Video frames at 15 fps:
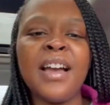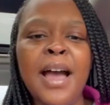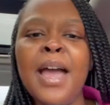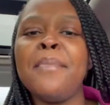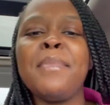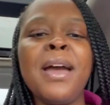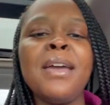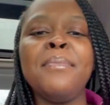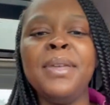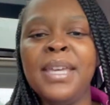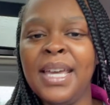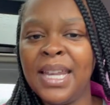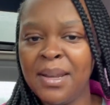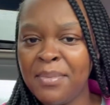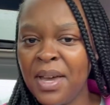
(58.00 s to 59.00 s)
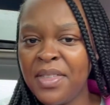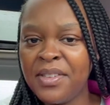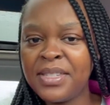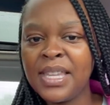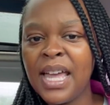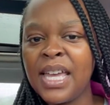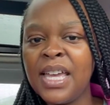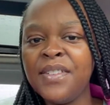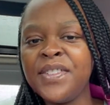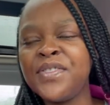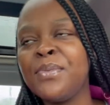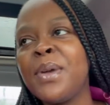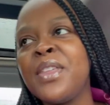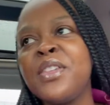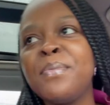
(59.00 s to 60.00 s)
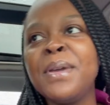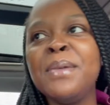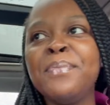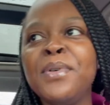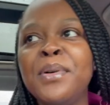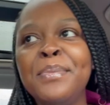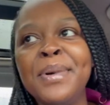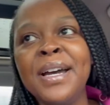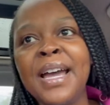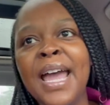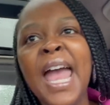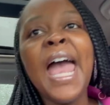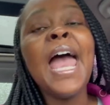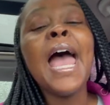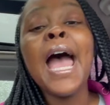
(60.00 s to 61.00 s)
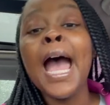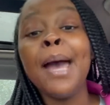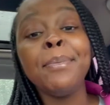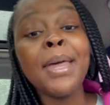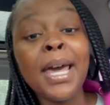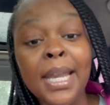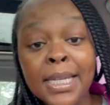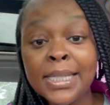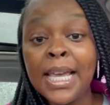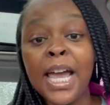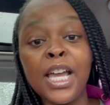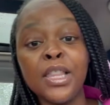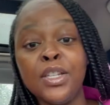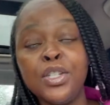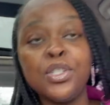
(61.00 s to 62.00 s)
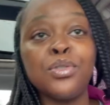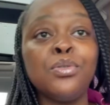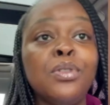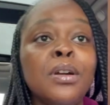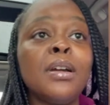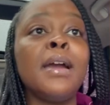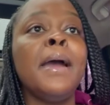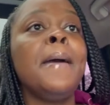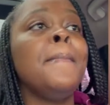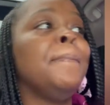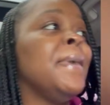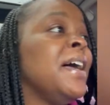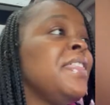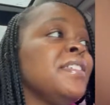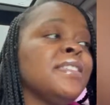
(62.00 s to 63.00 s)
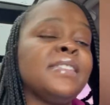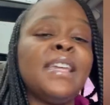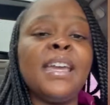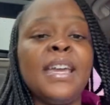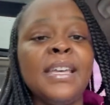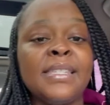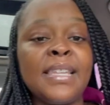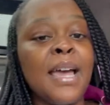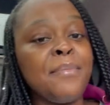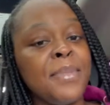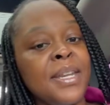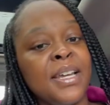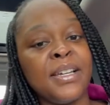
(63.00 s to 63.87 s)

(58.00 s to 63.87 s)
I might be getting Mother's Day gifts from other people, but I'm not entirely sure. Mother's Day has not been a